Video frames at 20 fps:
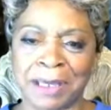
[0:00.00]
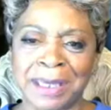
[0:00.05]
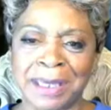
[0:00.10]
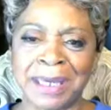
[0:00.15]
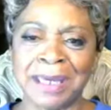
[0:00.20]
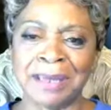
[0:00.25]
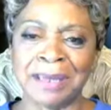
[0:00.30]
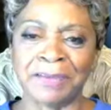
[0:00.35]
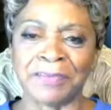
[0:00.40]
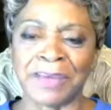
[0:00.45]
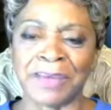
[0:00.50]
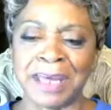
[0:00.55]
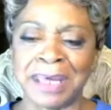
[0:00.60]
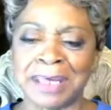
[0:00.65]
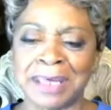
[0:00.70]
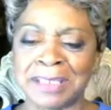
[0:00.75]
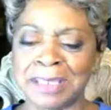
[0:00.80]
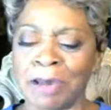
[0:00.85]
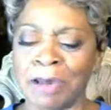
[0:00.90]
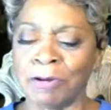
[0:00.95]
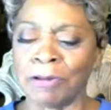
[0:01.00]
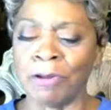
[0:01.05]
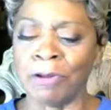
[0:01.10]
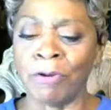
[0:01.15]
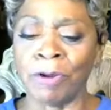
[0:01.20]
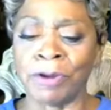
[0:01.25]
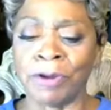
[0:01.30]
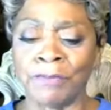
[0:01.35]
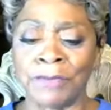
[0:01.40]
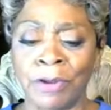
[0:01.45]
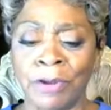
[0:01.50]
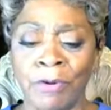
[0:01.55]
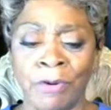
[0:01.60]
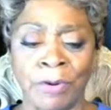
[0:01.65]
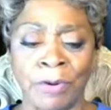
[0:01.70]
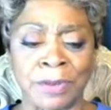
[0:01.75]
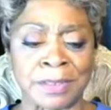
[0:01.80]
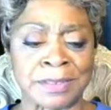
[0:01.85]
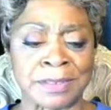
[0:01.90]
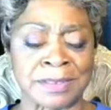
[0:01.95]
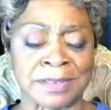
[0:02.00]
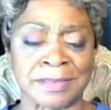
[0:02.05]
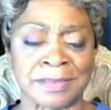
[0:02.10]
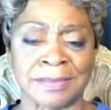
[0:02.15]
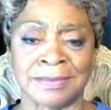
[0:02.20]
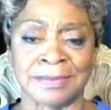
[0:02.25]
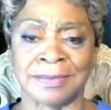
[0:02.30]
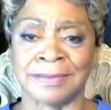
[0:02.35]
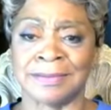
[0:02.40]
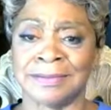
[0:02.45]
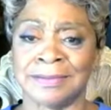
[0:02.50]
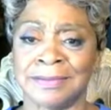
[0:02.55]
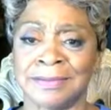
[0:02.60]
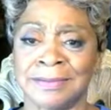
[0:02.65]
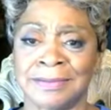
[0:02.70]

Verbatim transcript: our King of Kings, our Lord of Lords.